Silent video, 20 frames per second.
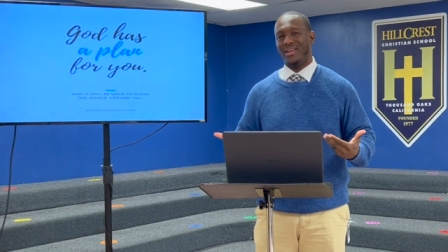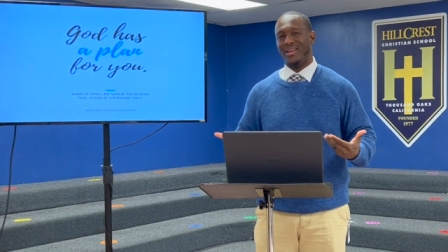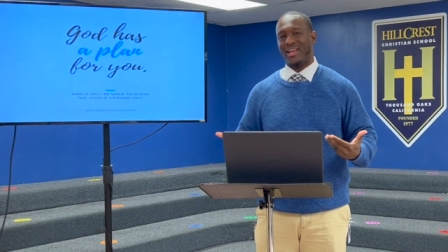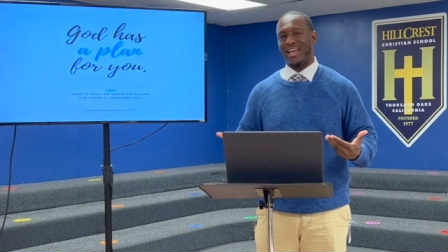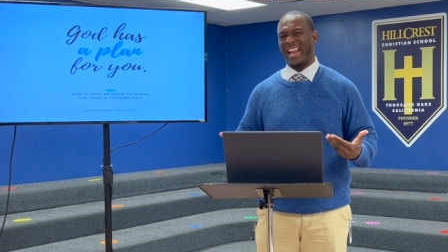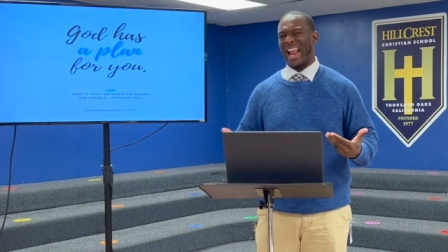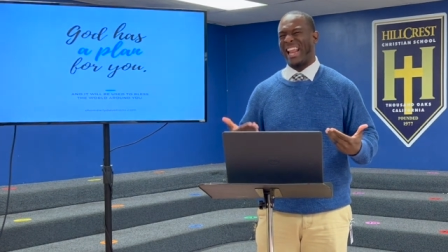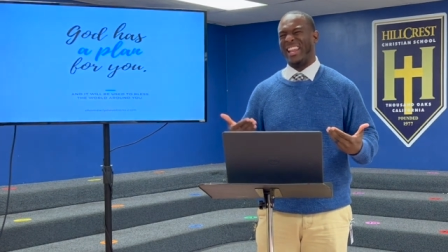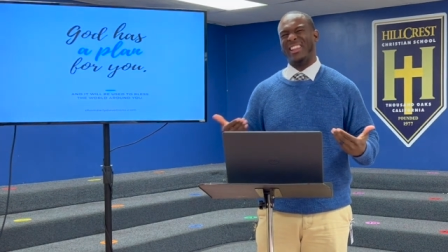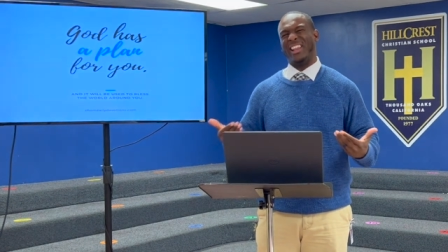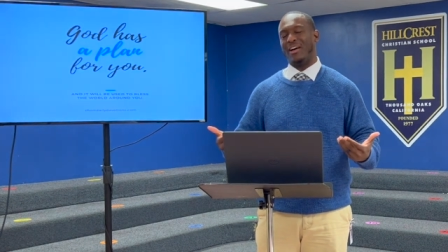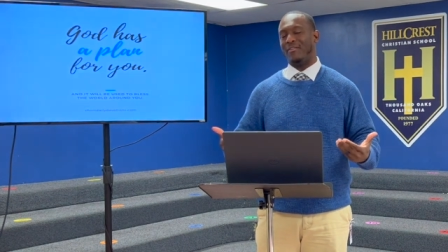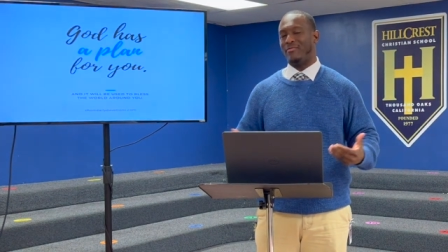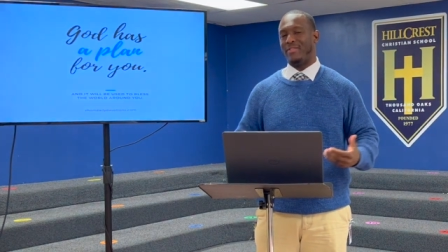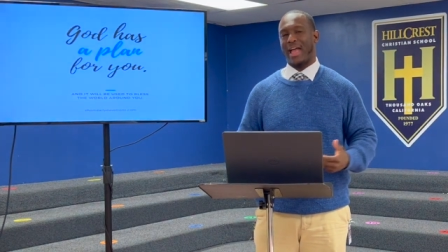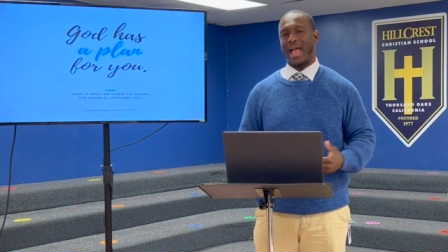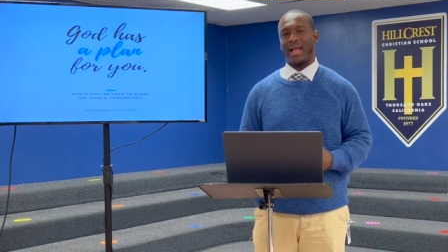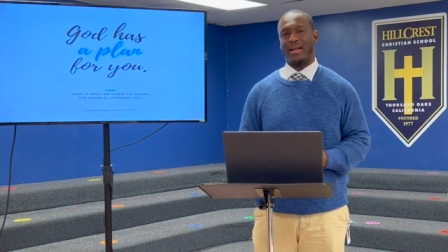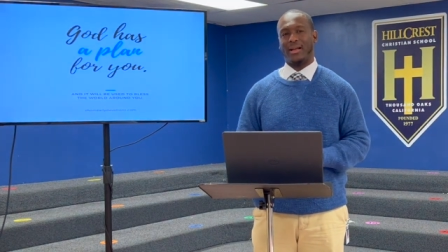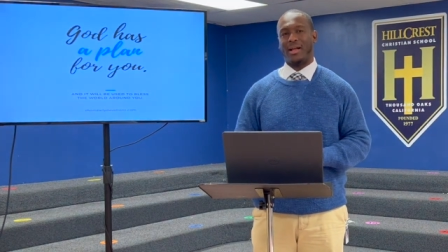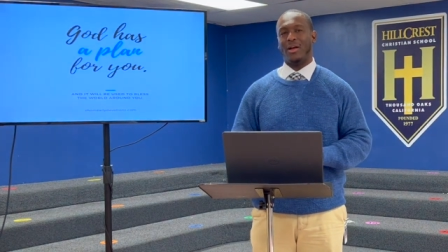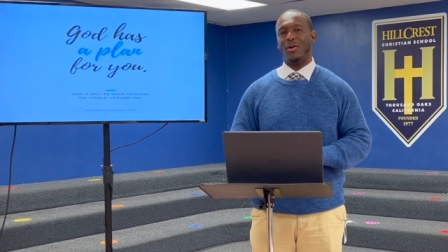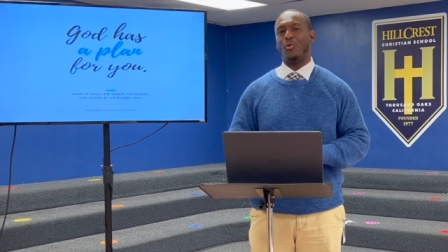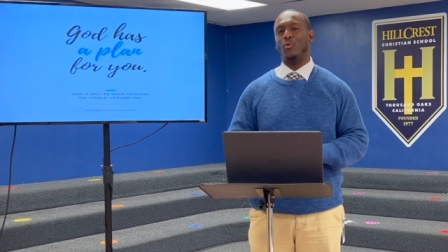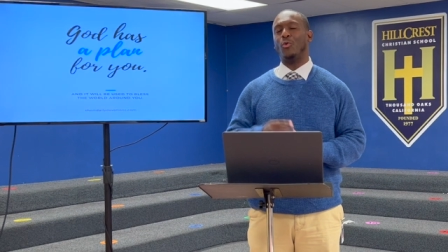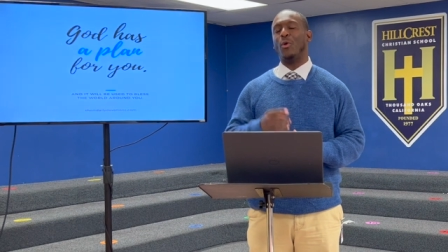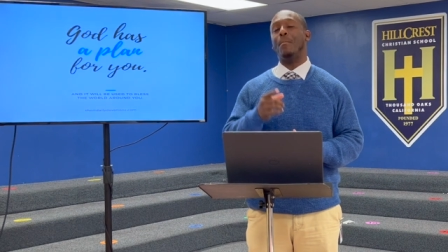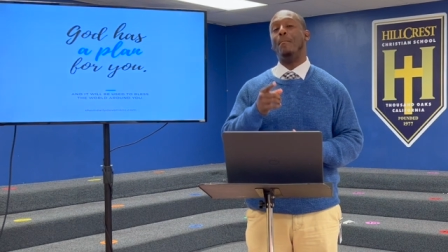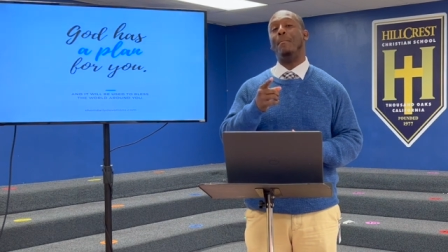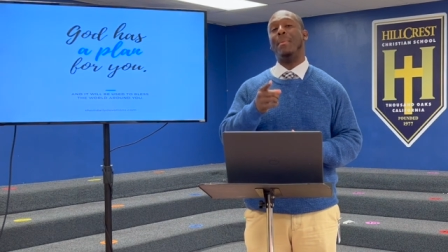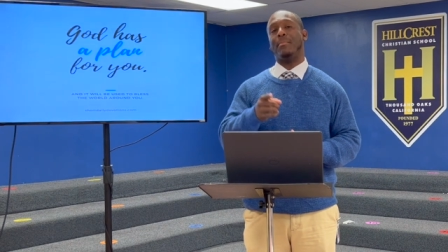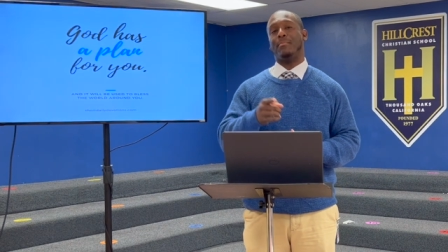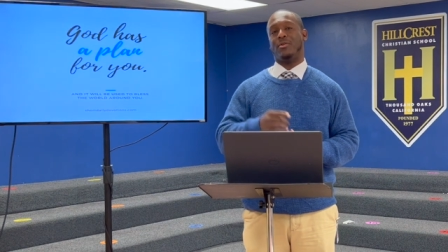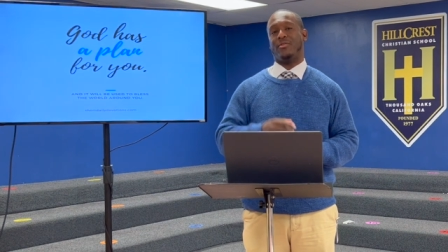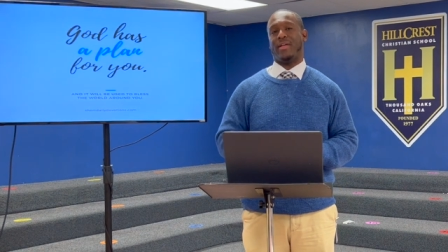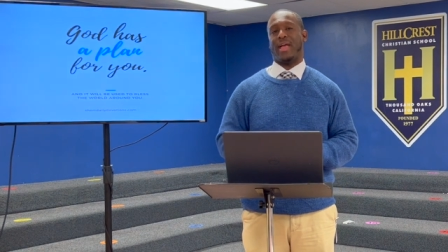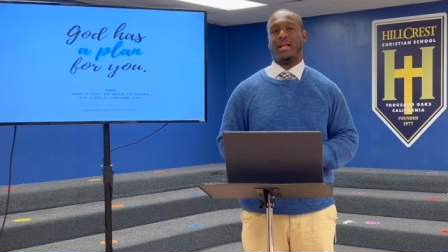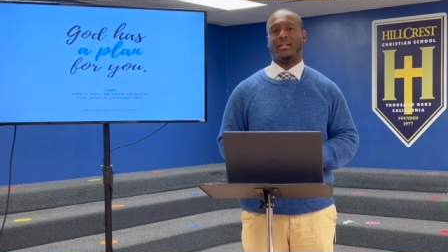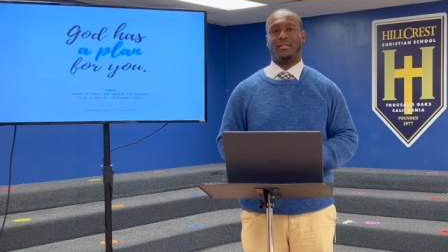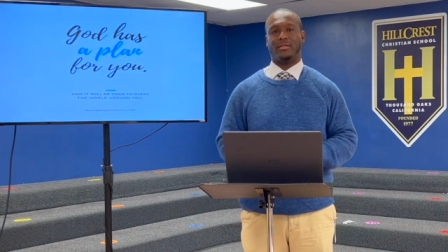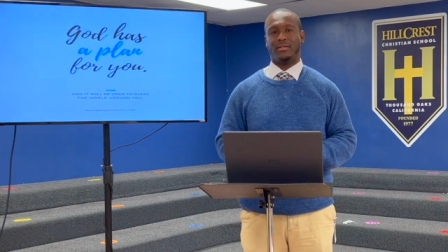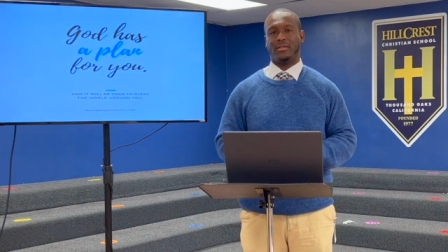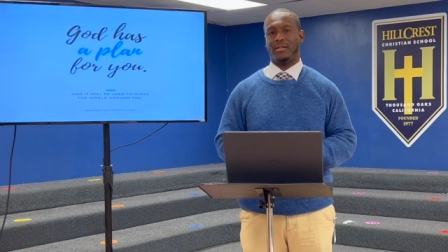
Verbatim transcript: and I love that. Remember that.